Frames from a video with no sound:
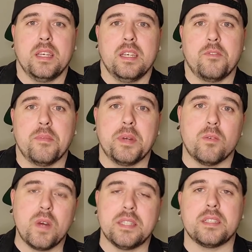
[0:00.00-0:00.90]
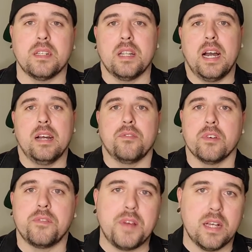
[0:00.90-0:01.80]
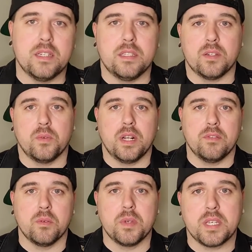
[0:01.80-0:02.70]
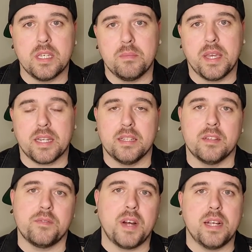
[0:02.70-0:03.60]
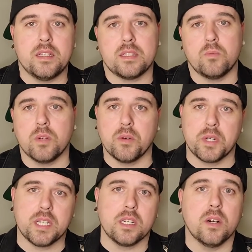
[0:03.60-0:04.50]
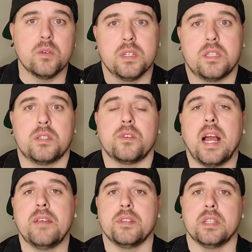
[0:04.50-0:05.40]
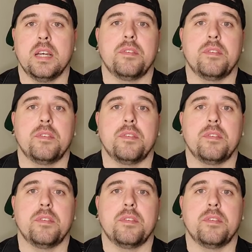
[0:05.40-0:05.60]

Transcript: if we've been arrested a lot, if we're felons or whatever, we keep making it define us and where we can go and strive in life.